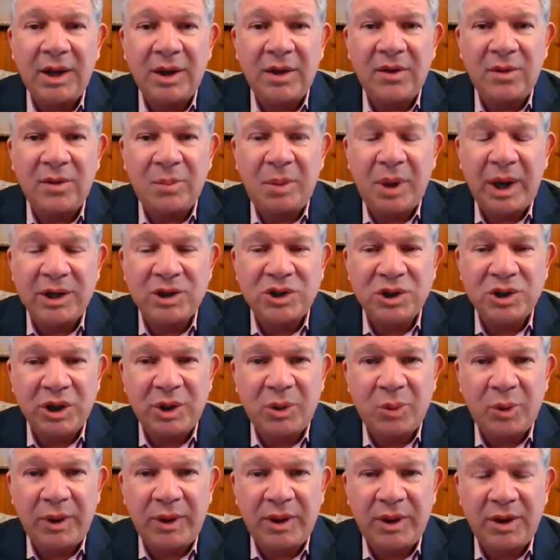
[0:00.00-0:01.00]
especially
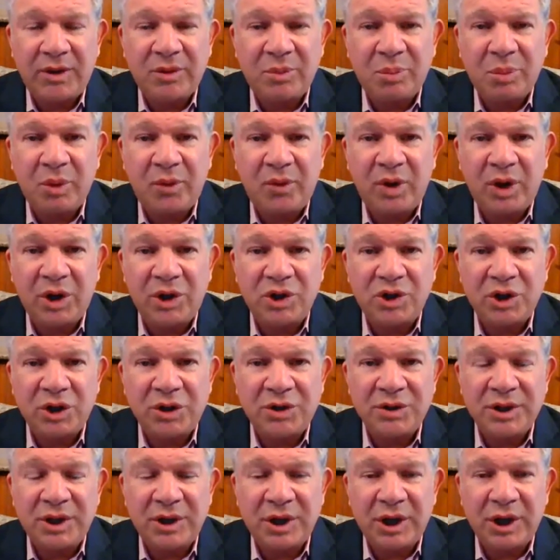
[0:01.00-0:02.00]
with these
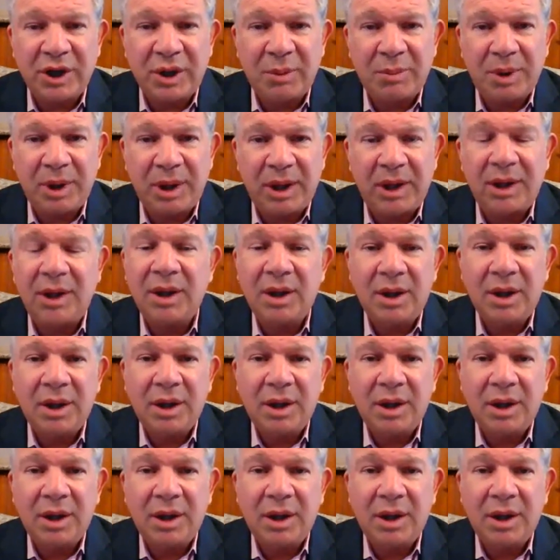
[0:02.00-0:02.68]
provisions that are going to be